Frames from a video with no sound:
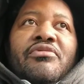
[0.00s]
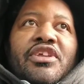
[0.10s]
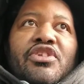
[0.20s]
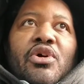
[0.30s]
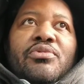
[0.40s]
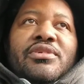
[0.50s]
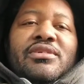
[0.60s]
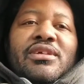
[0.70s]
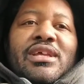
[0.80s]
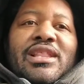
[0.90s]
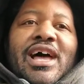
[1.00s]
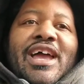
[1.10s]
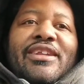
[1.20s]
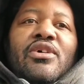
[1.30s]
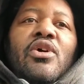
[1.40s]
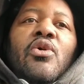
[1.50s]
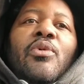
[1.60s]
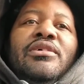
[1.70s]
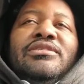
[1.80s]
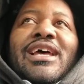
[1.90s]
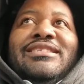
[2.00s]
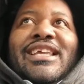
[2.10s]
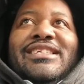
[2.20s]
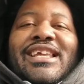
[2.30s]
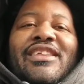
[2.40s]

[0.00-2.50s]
The Note line was, as they say,